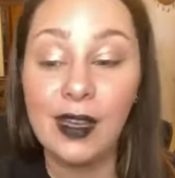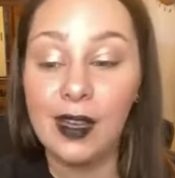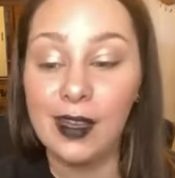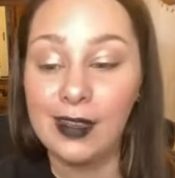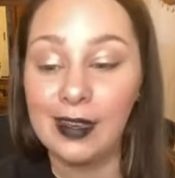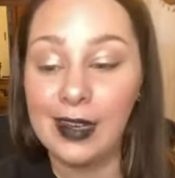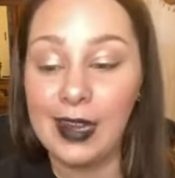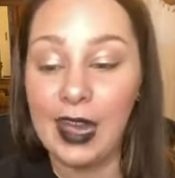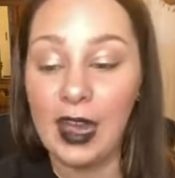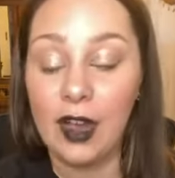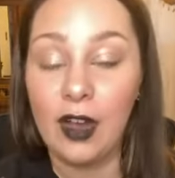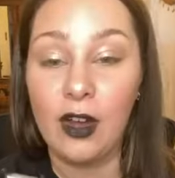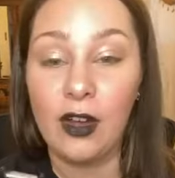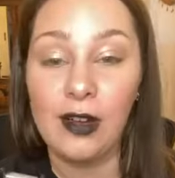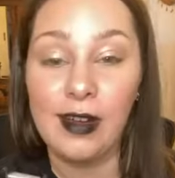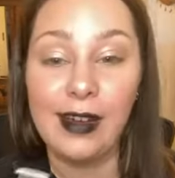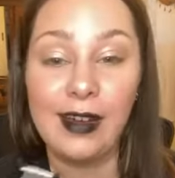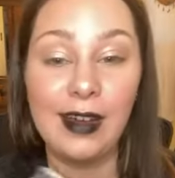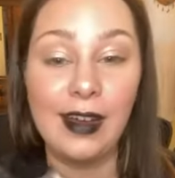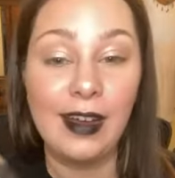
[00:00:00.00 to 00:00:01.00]
Now,
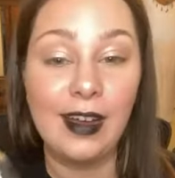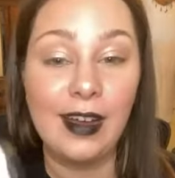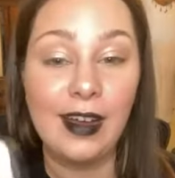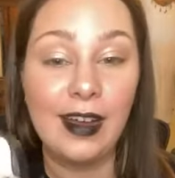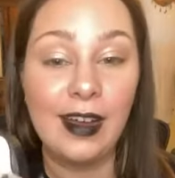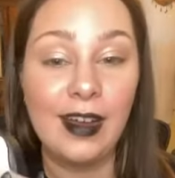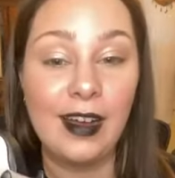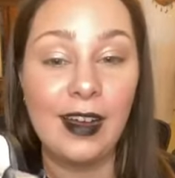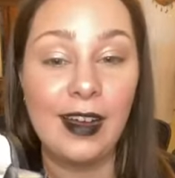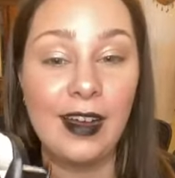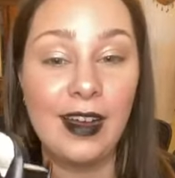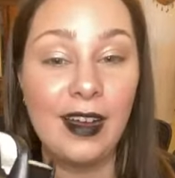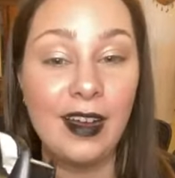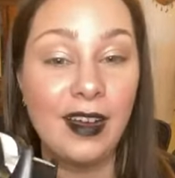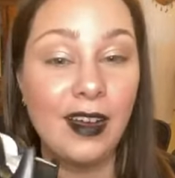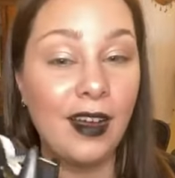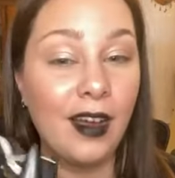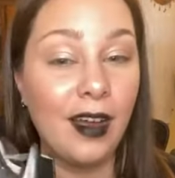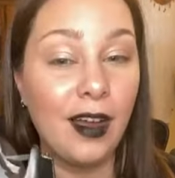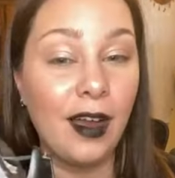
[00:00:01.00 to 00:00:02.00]

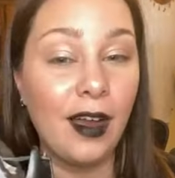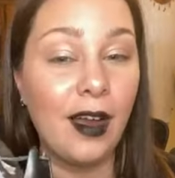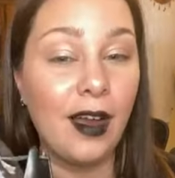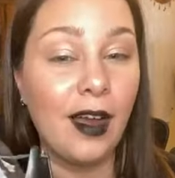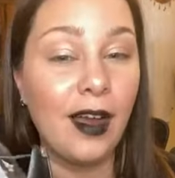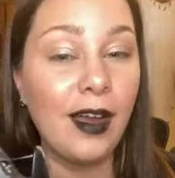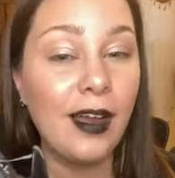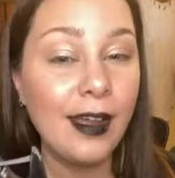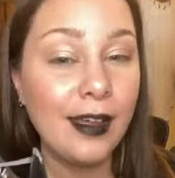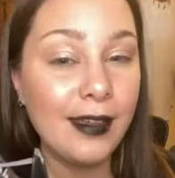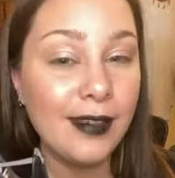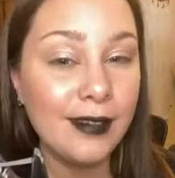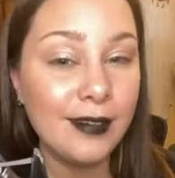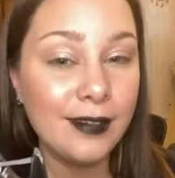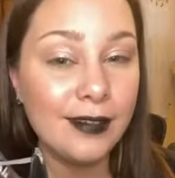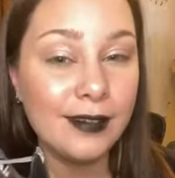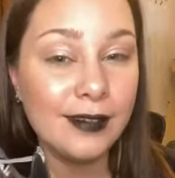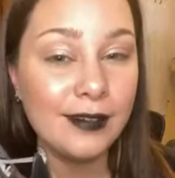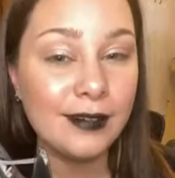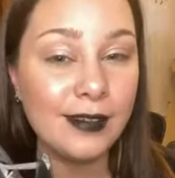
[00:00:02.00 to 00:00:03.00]
I
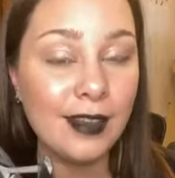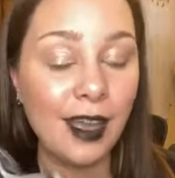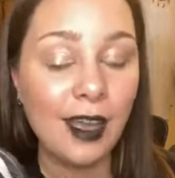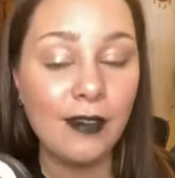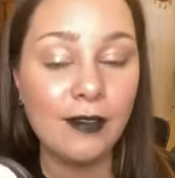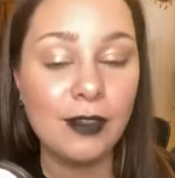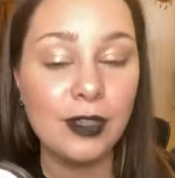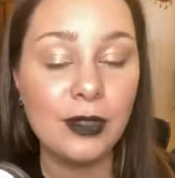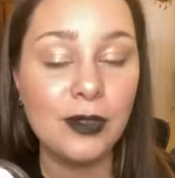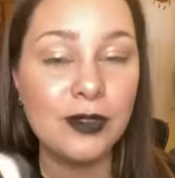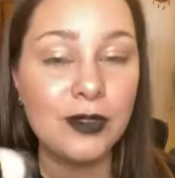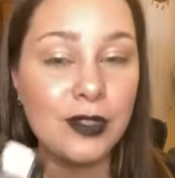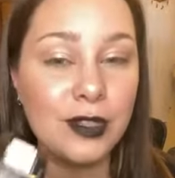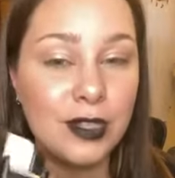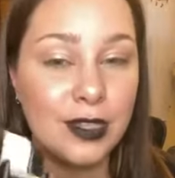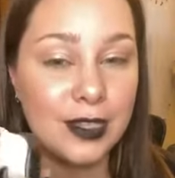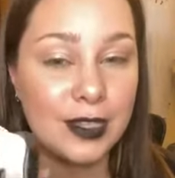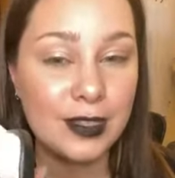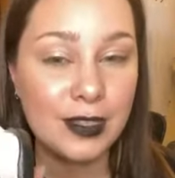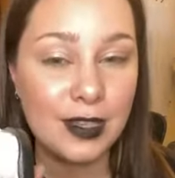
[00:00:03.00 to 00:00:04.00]
have
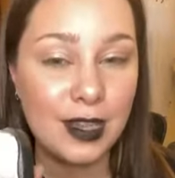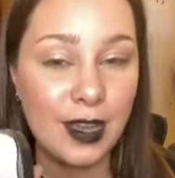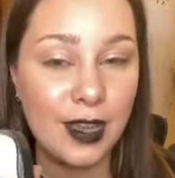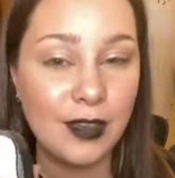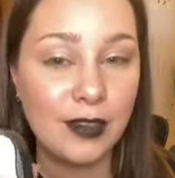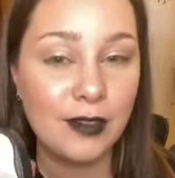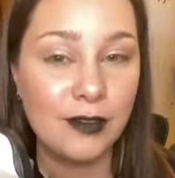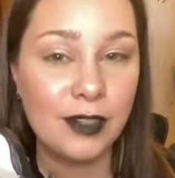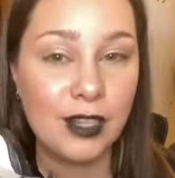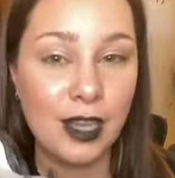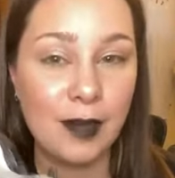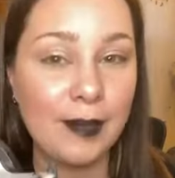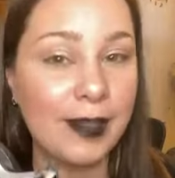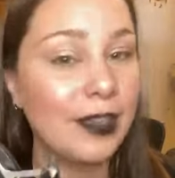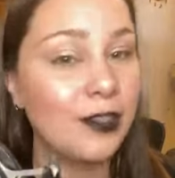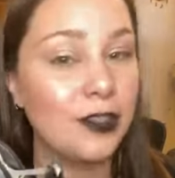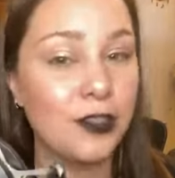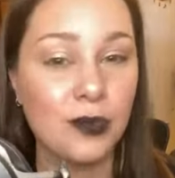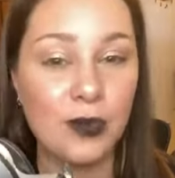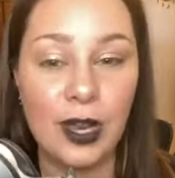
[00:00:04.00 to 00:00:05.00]
used this kind of tape, like
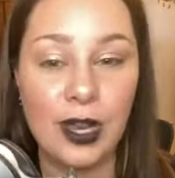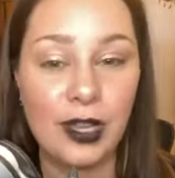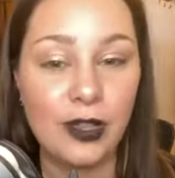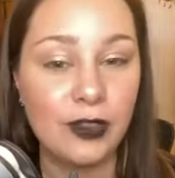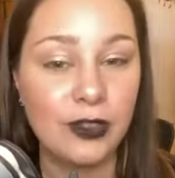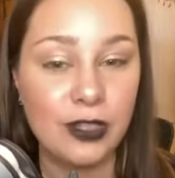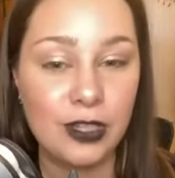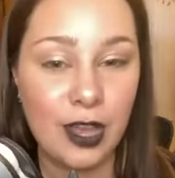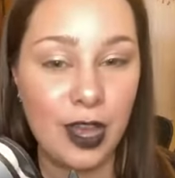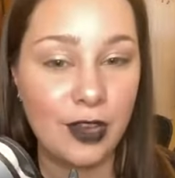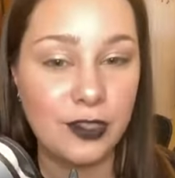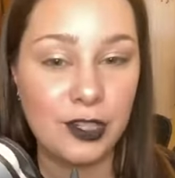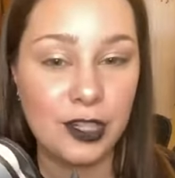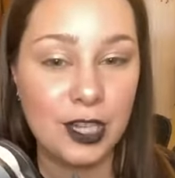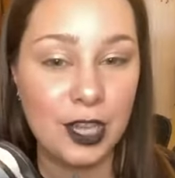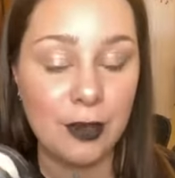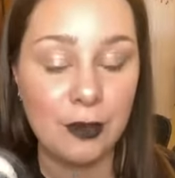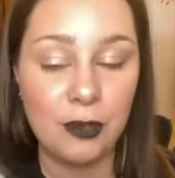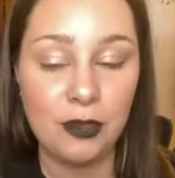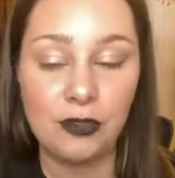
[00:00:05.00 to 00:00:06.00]
just regular Scotch
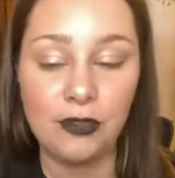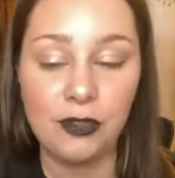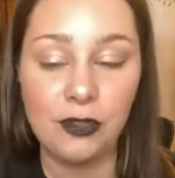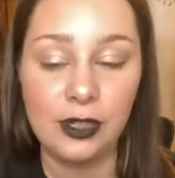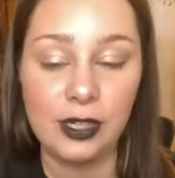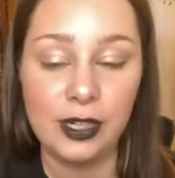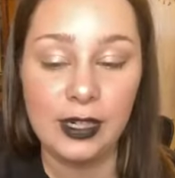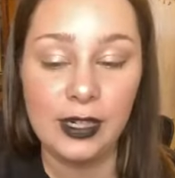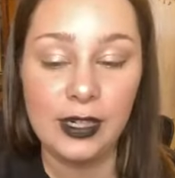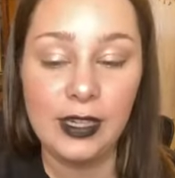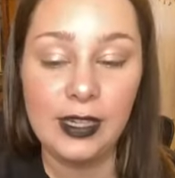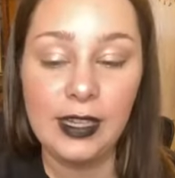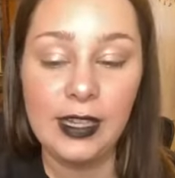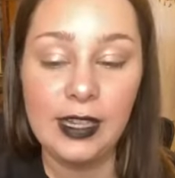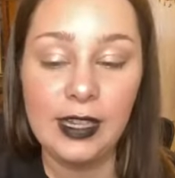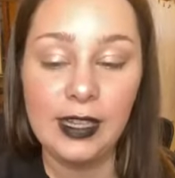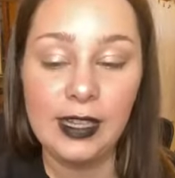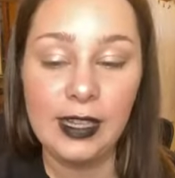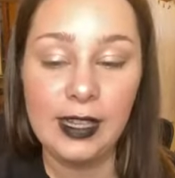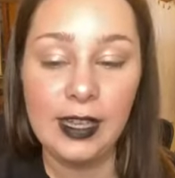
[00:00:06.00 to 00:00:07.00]
tape, before,
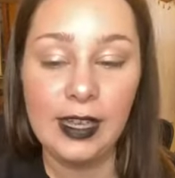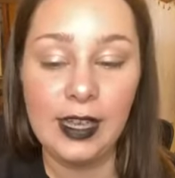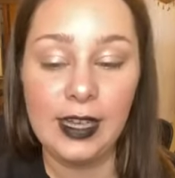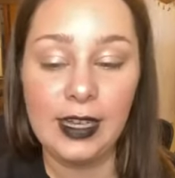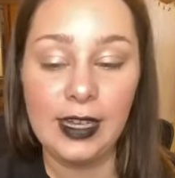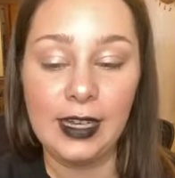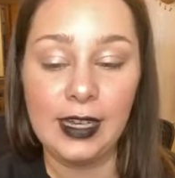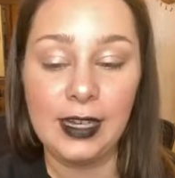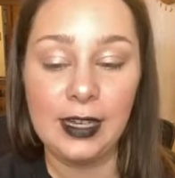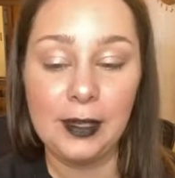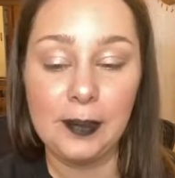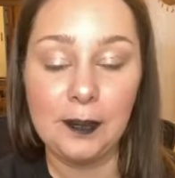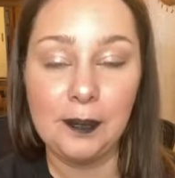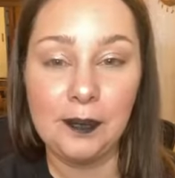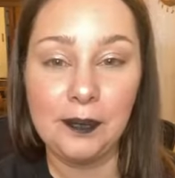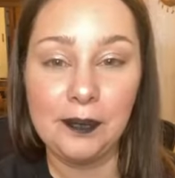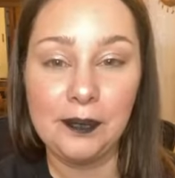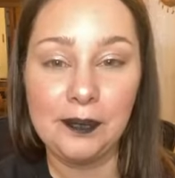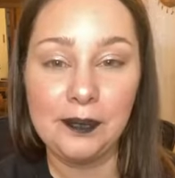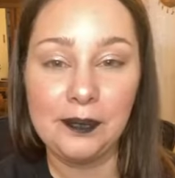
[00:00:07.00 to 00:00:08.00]
and
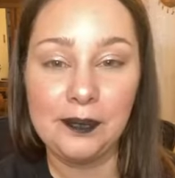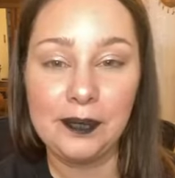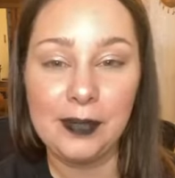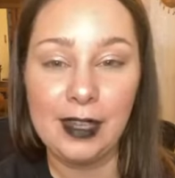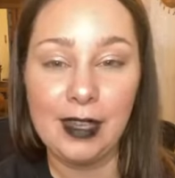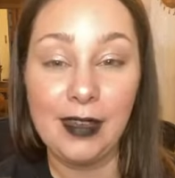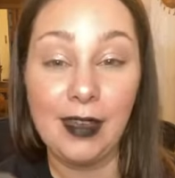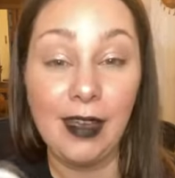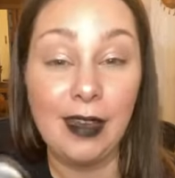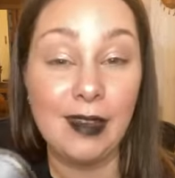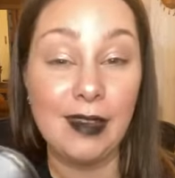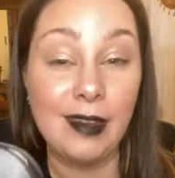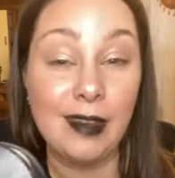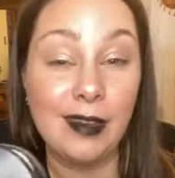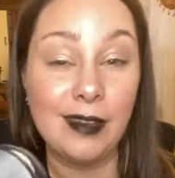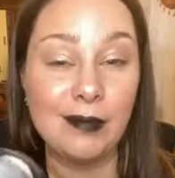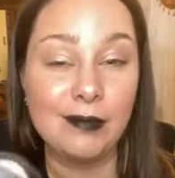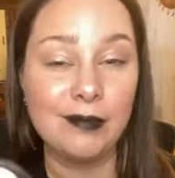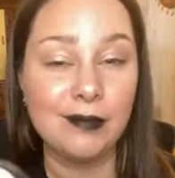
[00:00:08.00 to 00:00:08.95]
I